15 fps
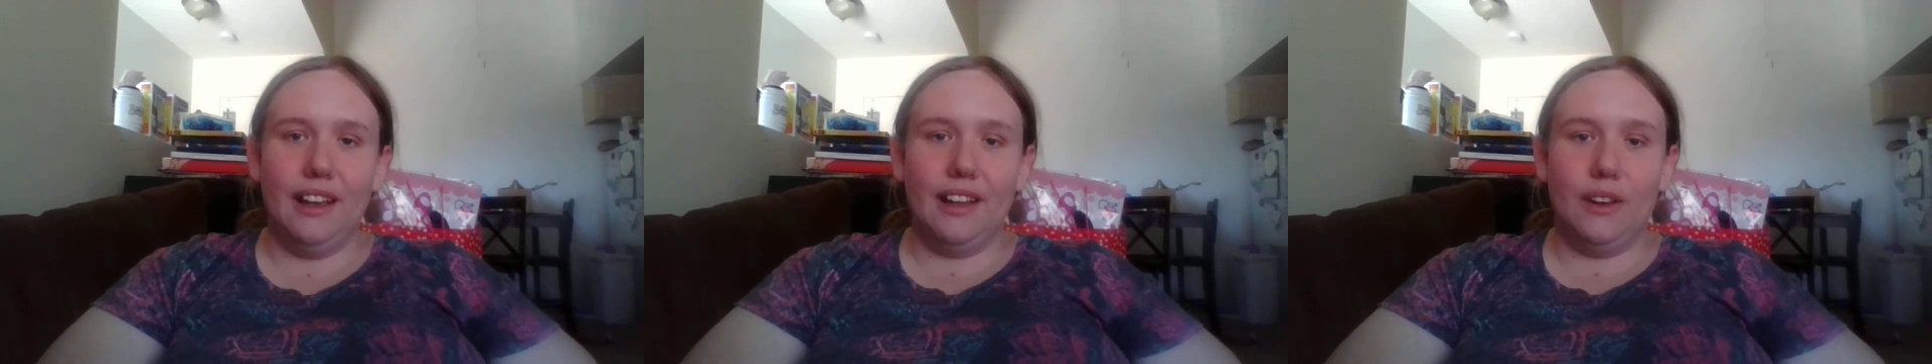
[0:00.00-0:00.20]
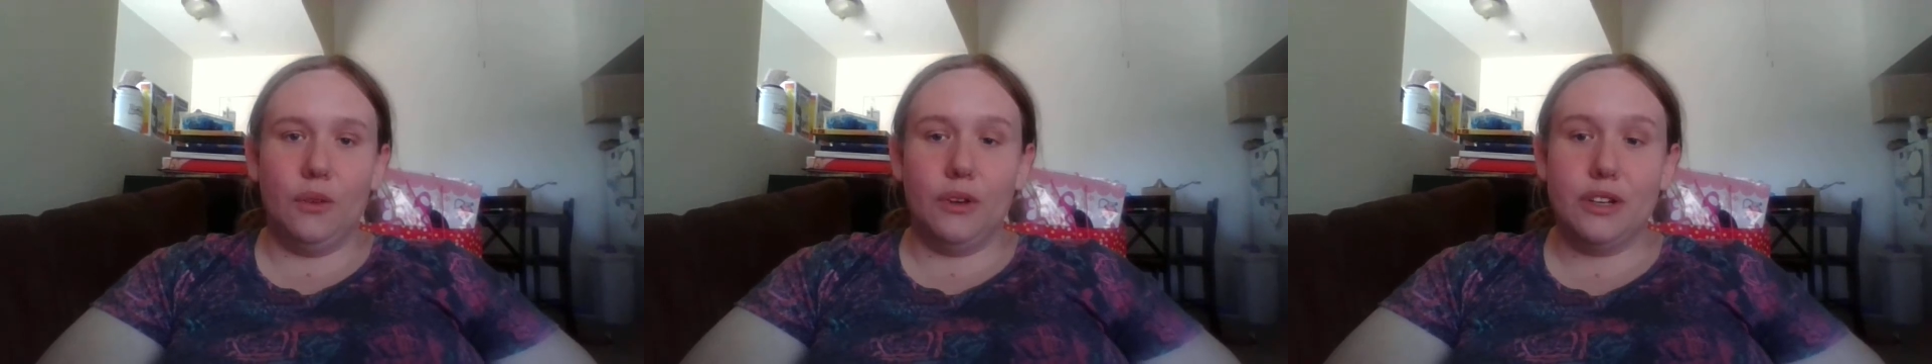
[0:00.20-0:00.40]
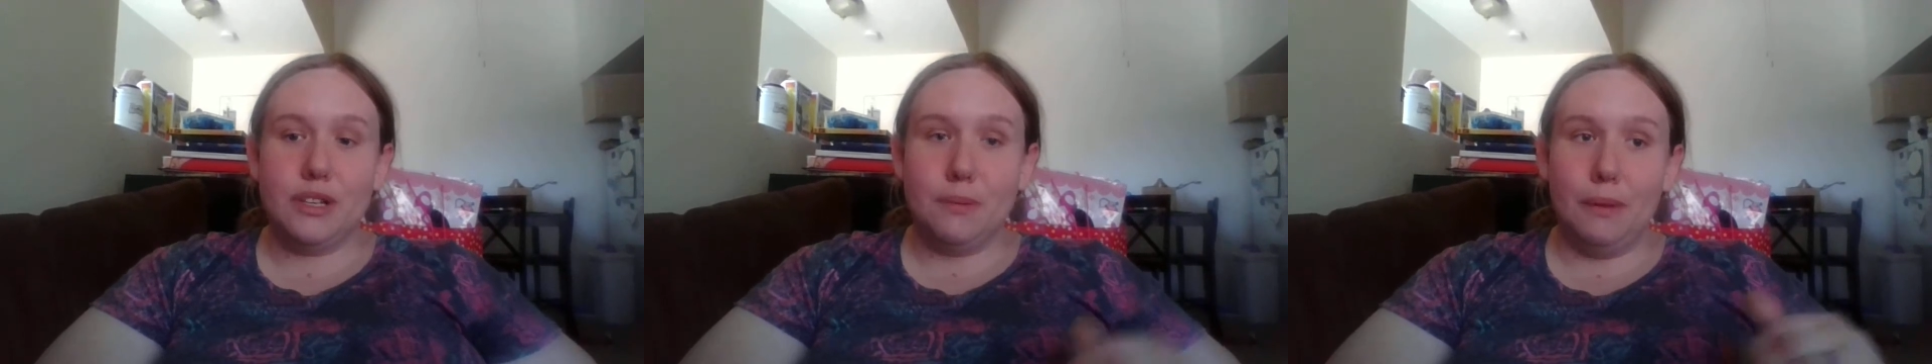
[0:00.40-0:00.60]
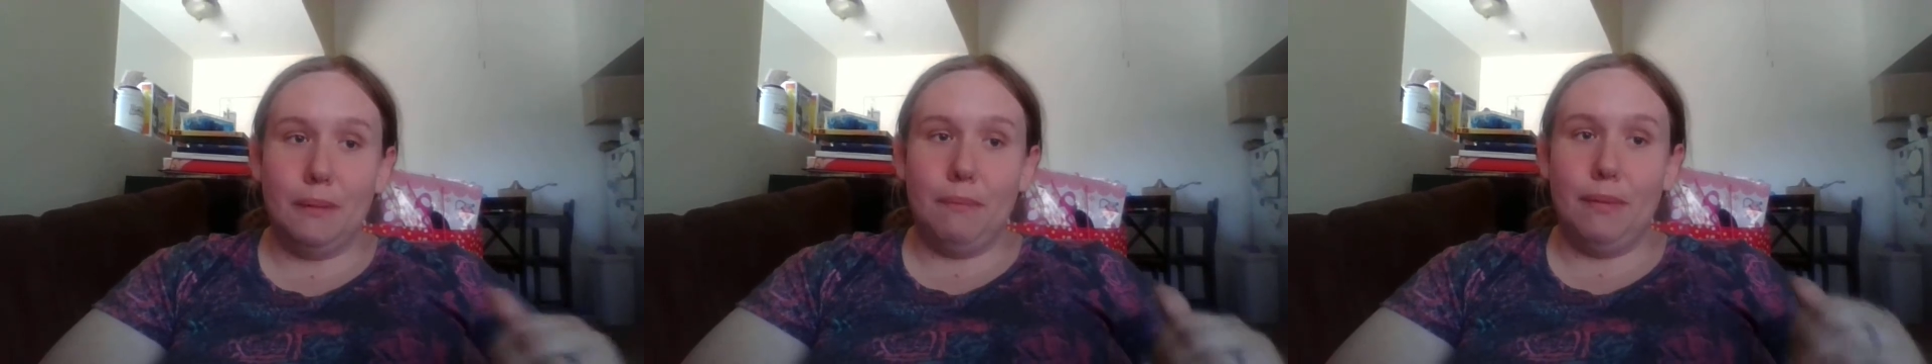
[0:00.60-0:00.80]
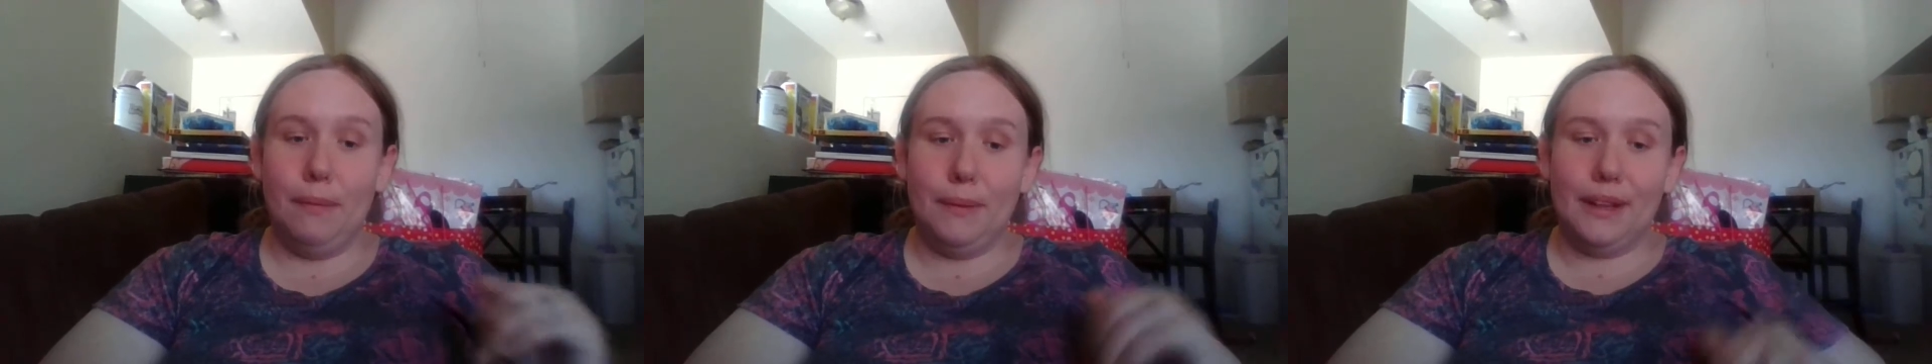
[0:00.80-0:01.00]
in order to be
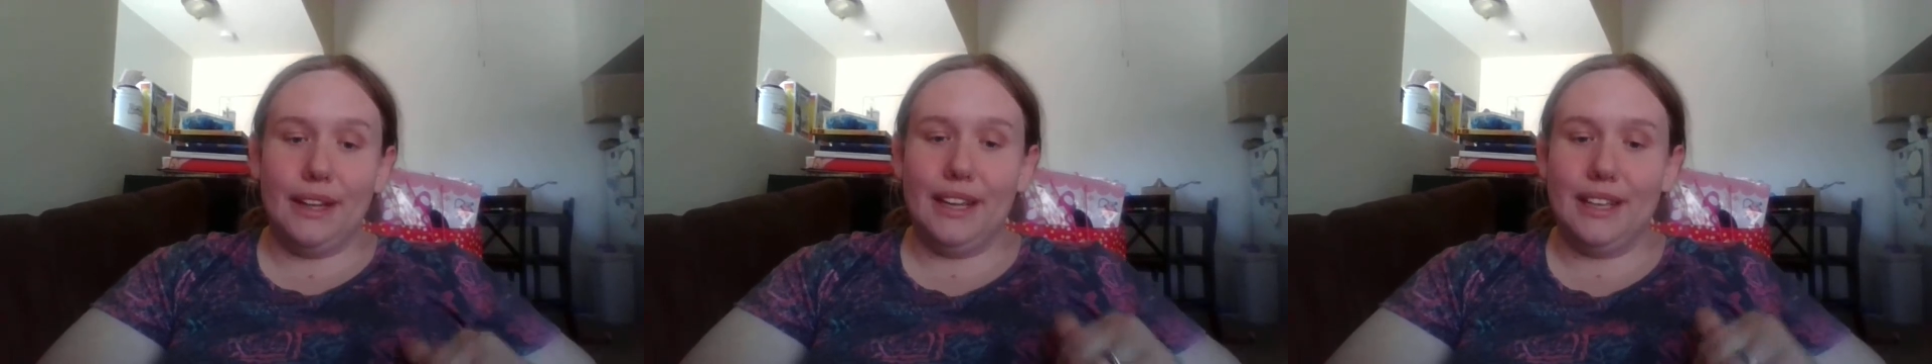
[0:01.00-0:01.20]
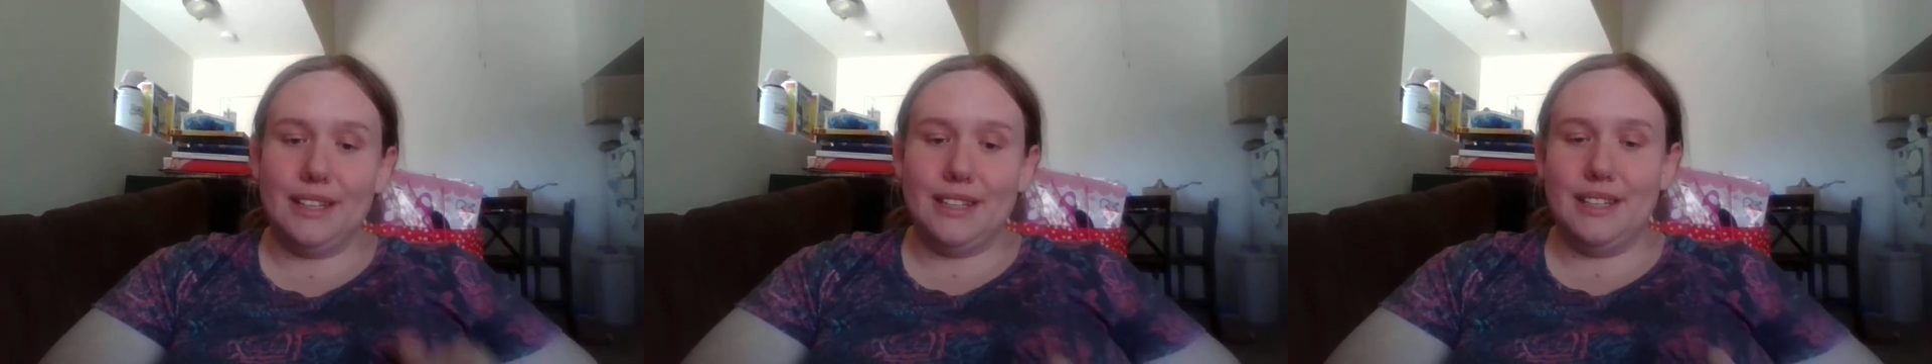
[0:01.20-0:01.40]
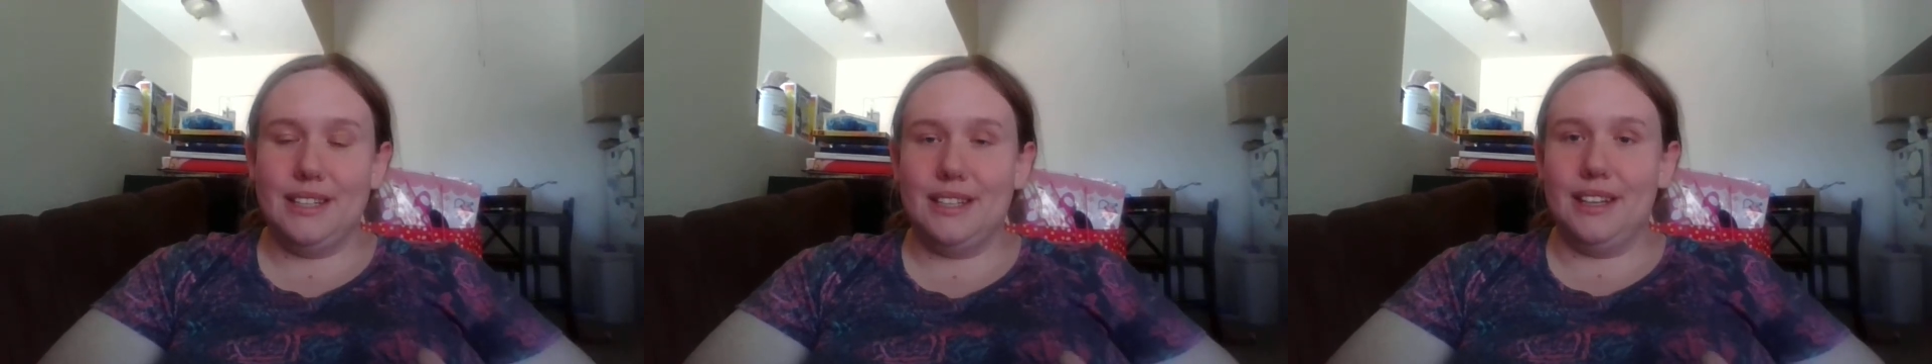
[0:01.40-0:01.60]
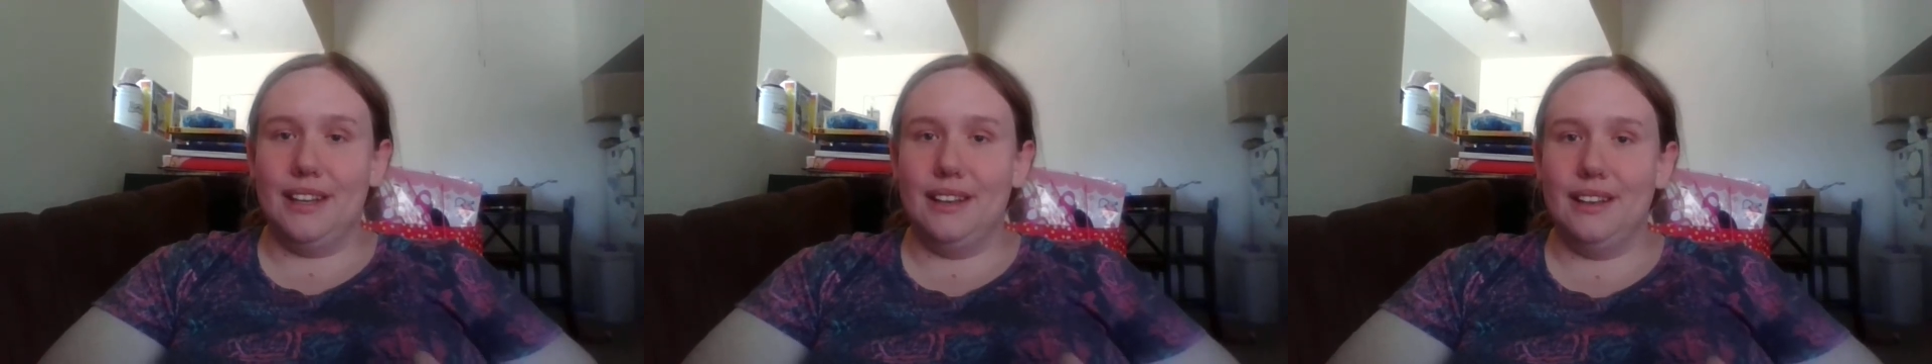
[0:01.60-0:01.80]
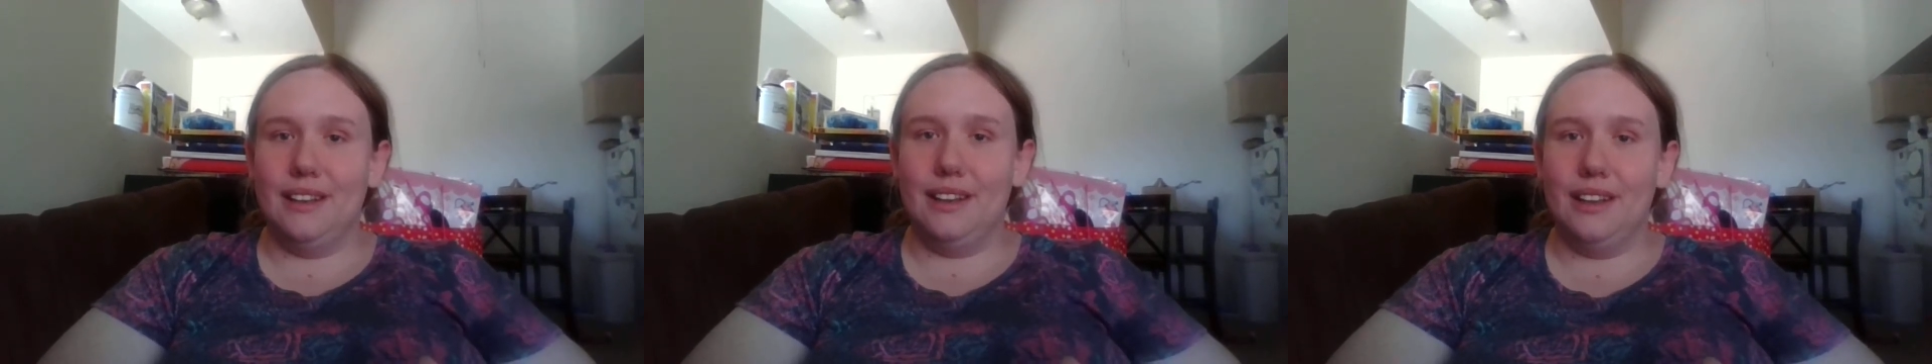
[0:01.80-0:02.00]
biblically consistent,